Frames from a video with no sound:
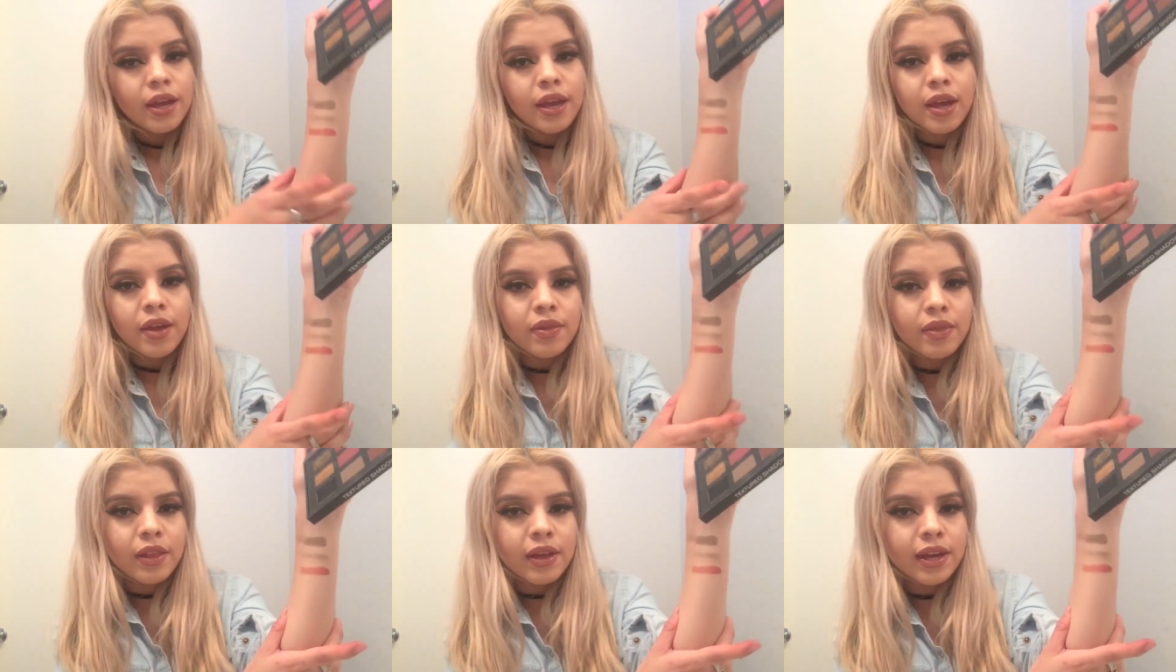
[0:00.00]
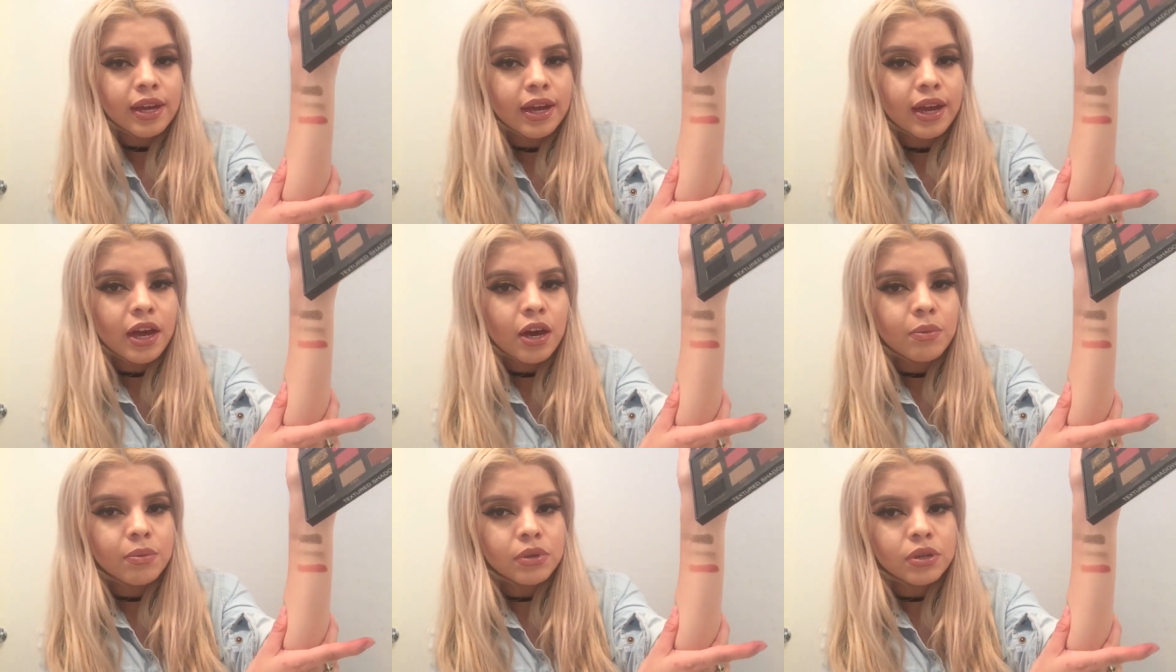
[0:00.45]
And look
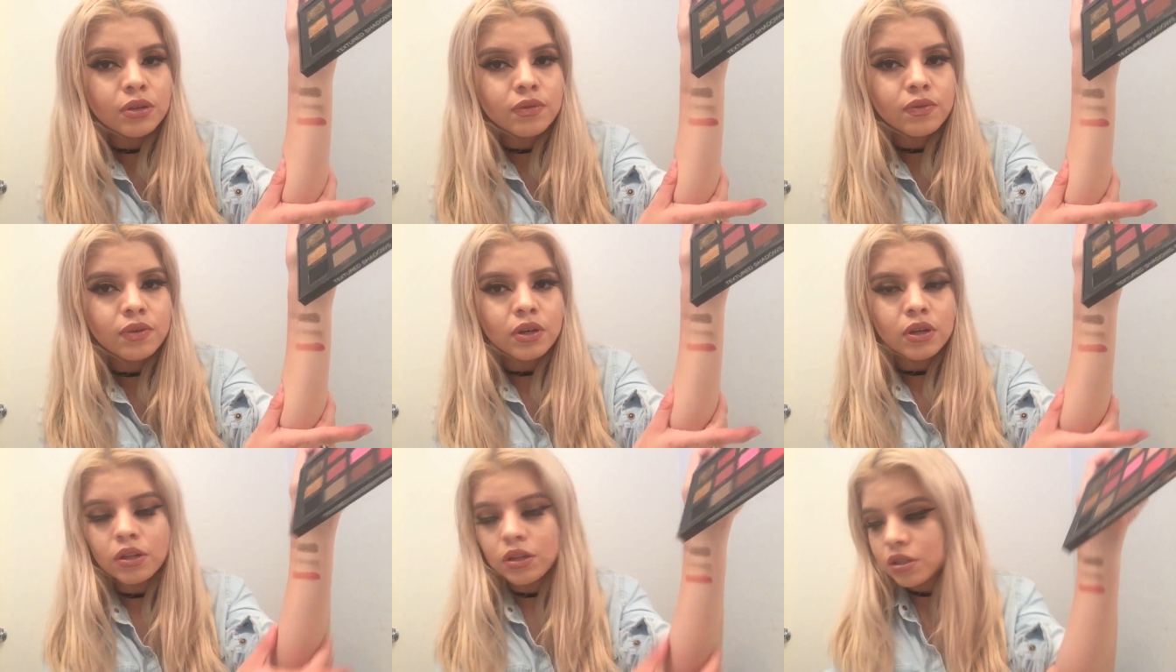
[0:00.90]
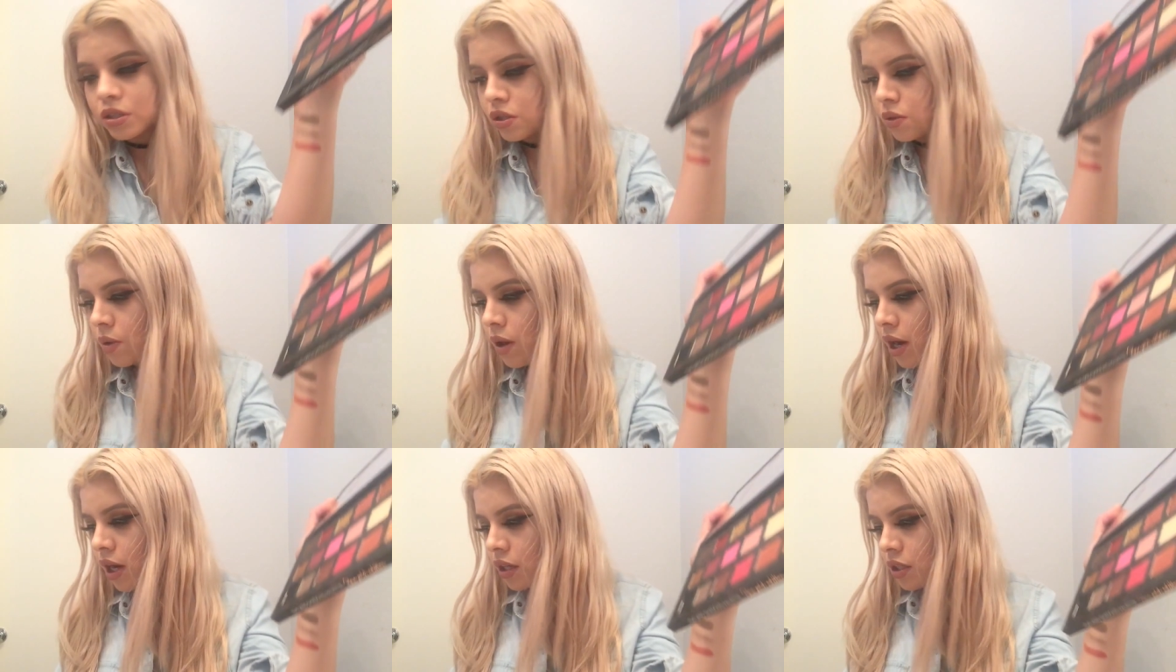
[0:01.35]
at how beautiful it looks
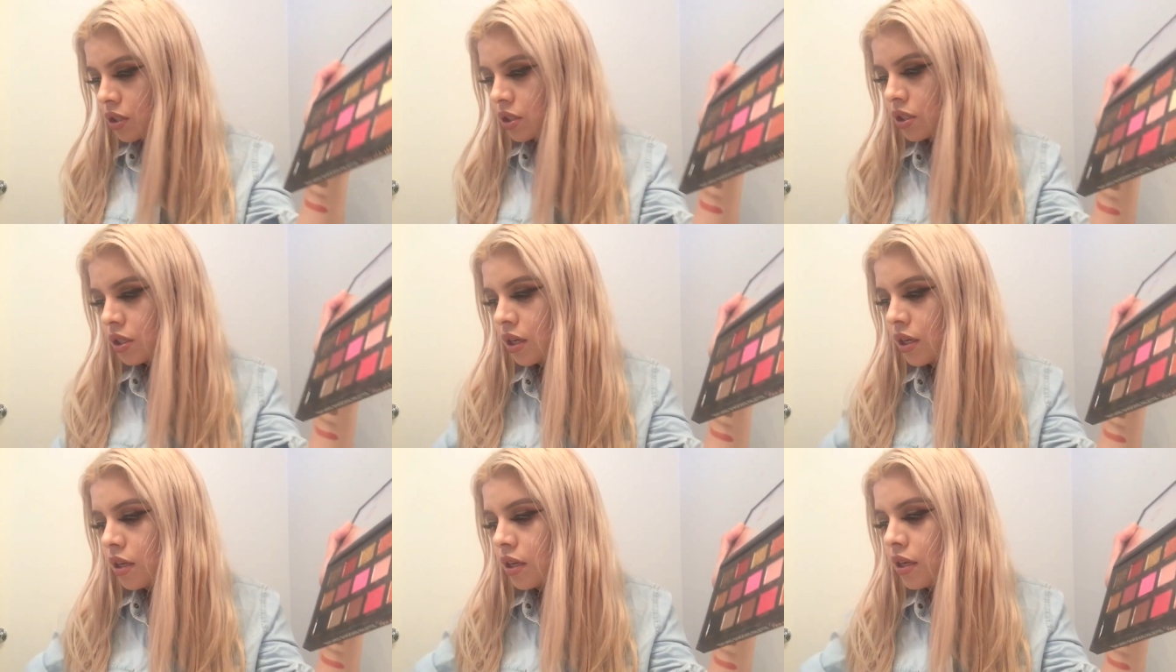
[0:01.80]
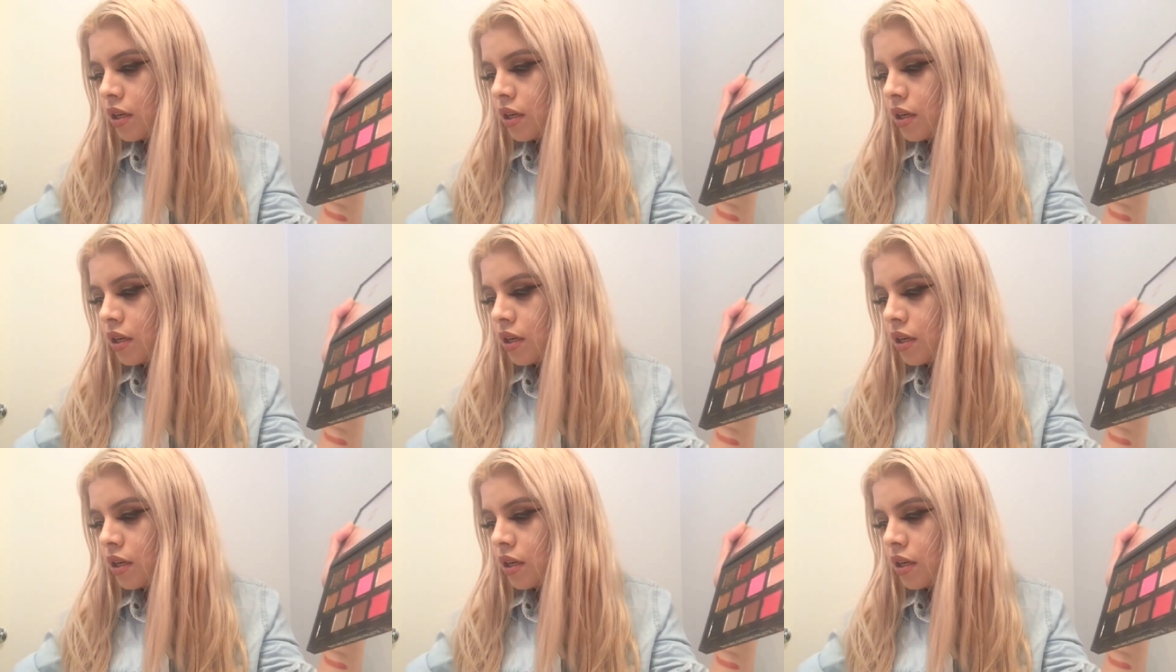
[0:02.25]
swatched.